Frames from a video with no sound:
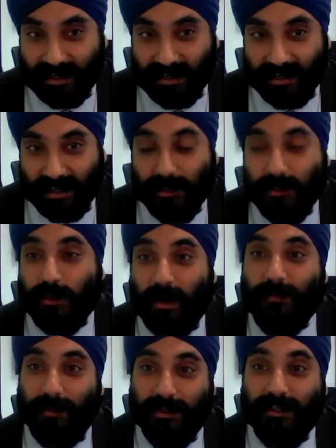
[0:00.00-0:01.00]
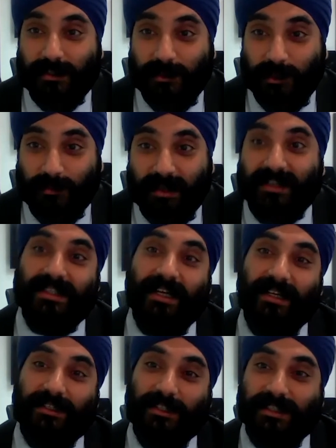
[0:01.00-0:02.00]
enjoy what you do, because then
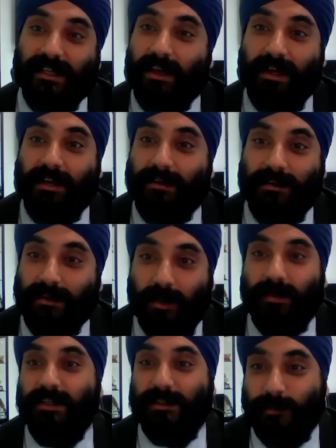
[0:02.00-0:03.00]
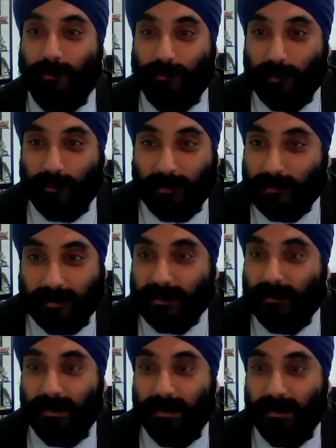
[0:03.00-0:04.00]
it's just like going to football or
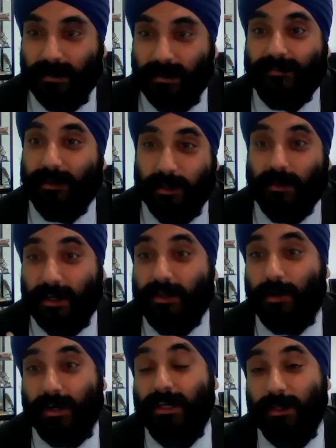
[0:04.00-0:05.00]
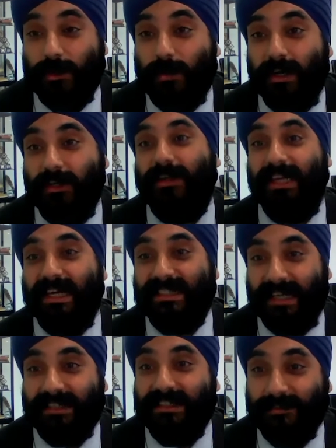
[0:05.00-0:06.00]
doing whatever. You're going to enjoy it. You're going to get
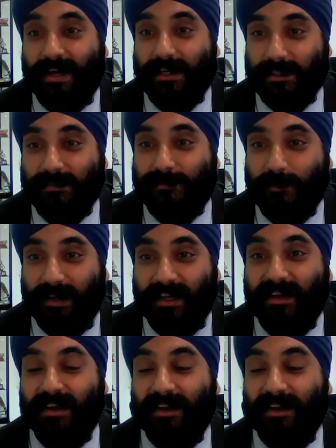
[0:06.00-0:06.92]
satisfaction from it.